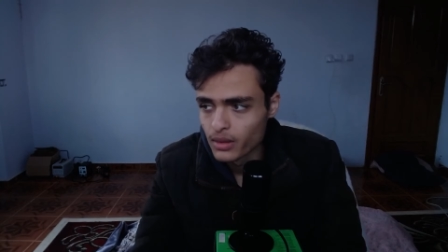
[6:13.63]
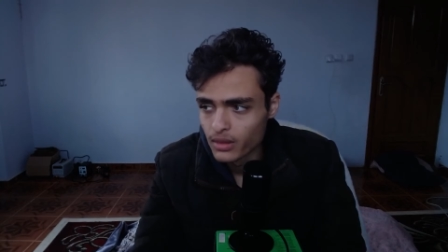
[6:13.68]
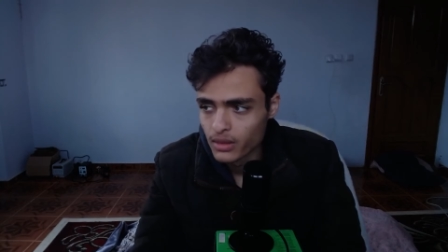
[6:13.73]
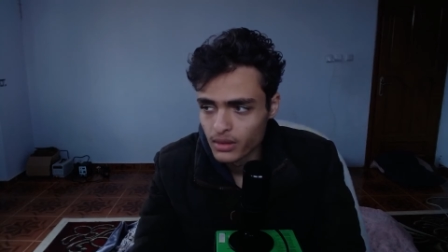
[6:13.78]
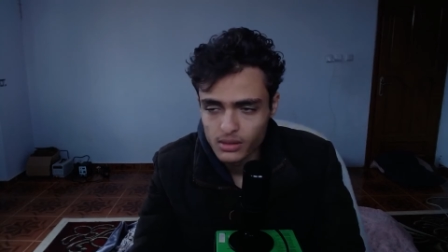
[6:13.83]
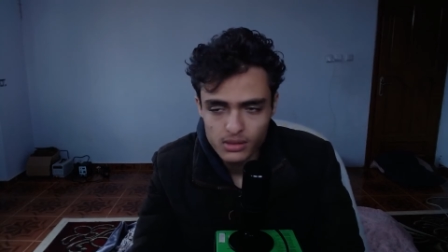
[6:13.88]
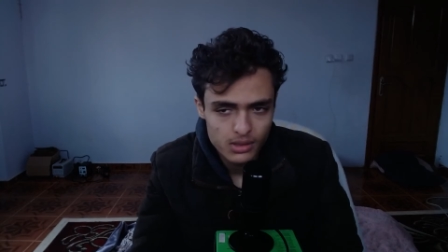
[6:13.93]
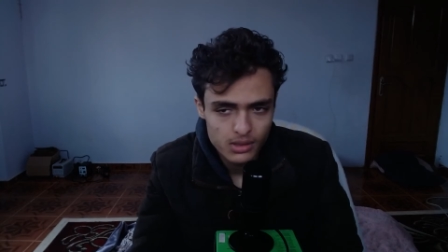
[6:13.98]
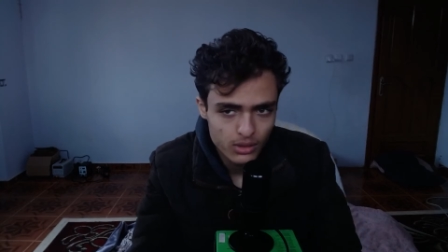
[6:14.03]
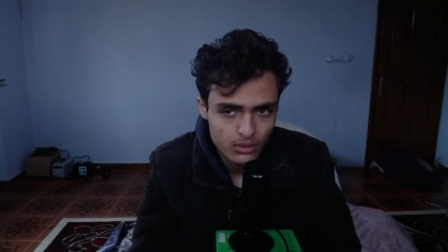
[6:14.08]

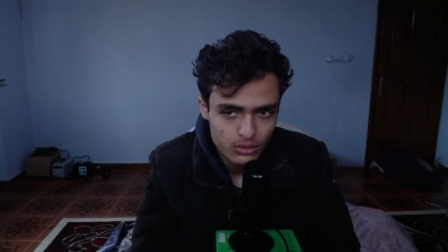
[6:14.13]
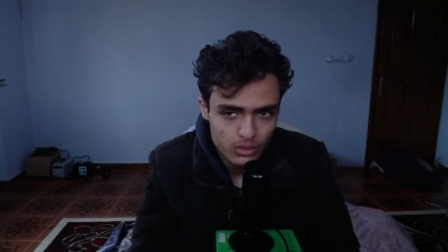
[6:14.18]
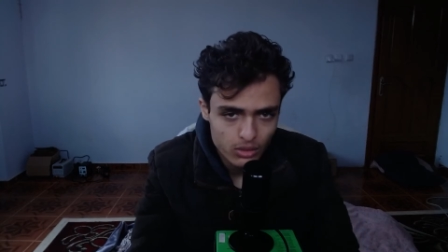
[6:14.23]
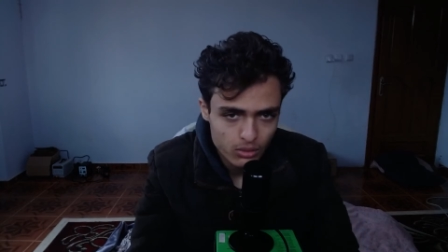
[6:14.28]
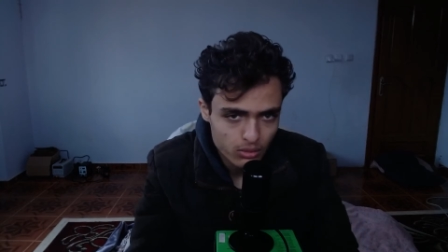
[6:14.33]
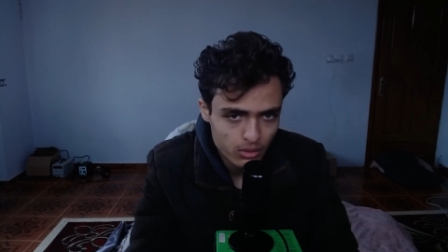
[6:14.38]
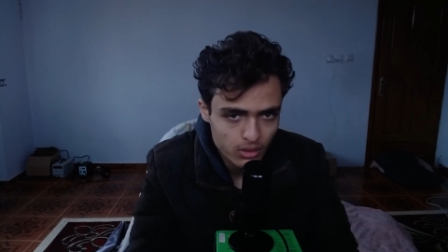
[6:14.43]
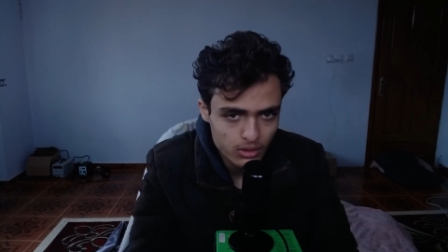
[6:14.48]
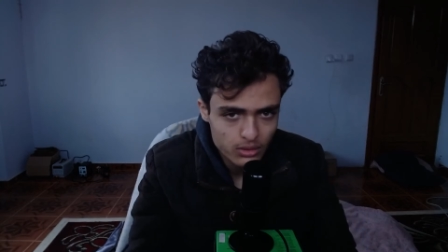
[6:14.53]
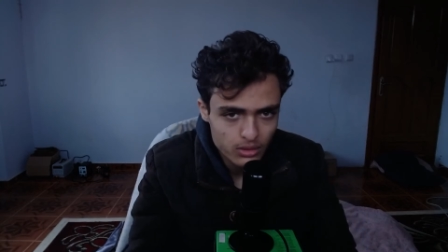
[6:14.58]
the sound
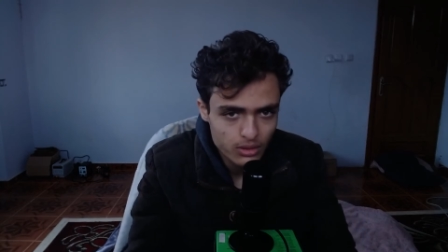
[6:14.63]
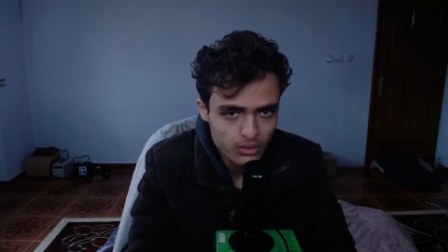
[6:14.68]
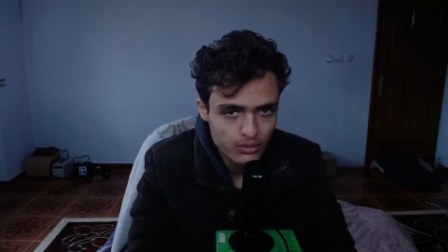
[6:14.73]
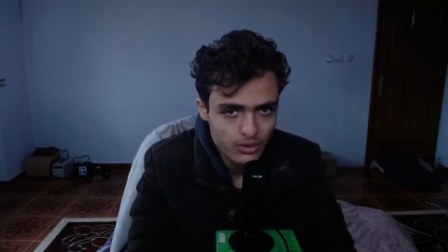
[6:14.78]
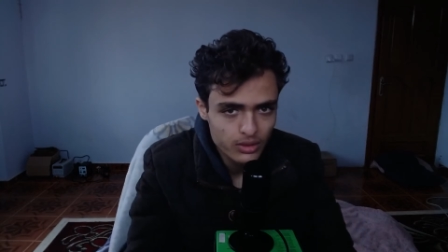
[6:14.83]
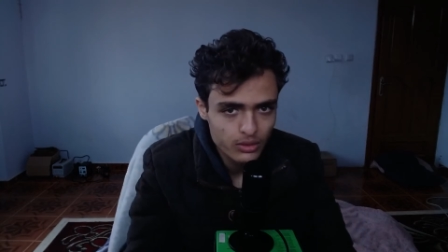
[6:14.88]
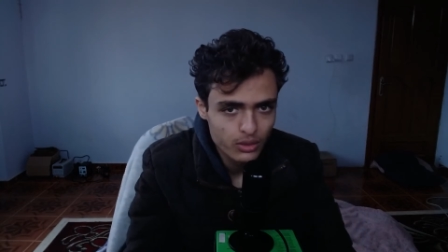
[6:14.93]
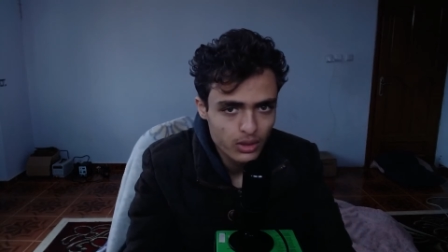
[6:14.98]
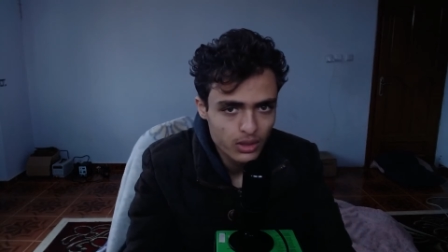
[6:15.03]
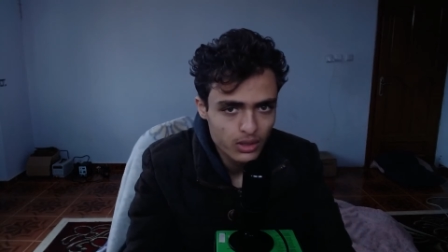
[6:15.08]
quality of
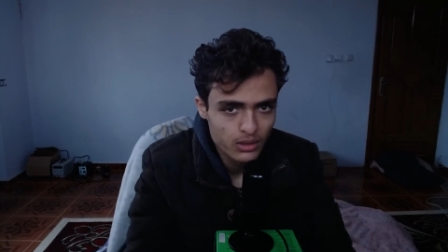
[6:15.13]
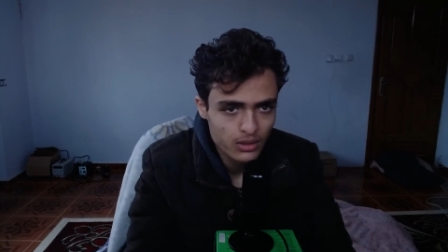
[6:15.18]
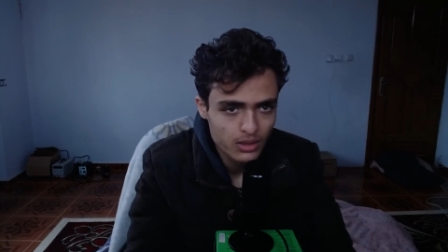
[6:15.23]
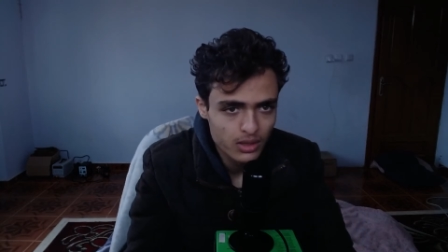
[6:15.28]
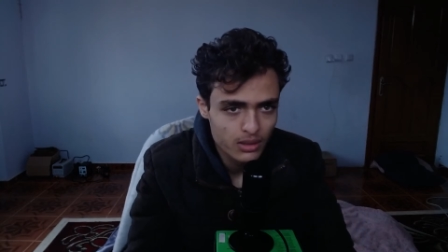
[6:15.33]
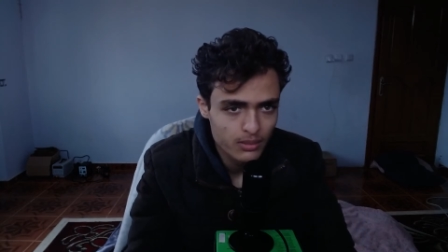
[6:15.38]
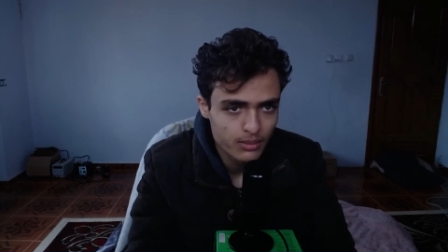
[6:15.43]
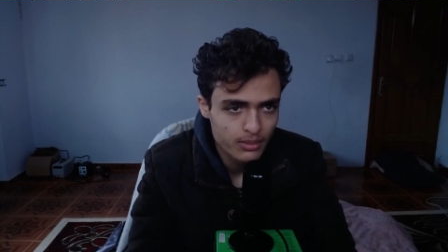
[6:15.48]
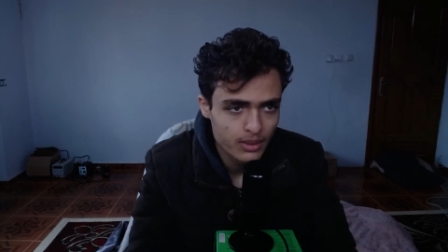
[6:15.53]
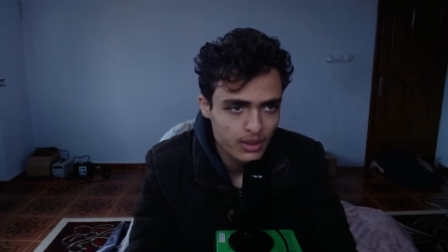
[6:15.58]
it while
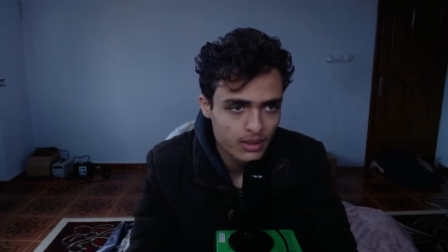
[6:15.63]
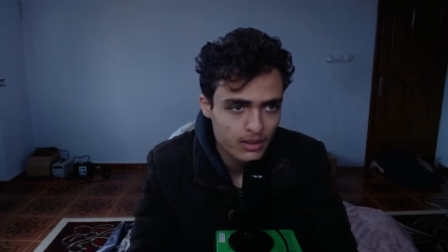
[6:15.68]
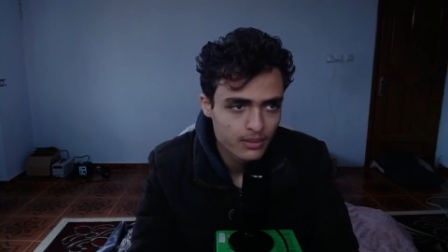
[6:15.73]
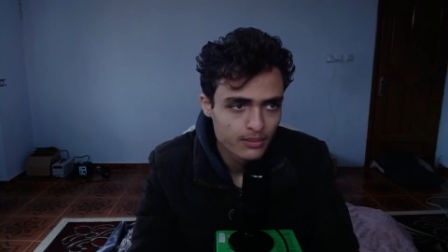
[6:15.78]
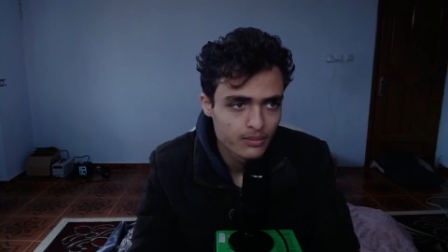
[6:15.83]
typing.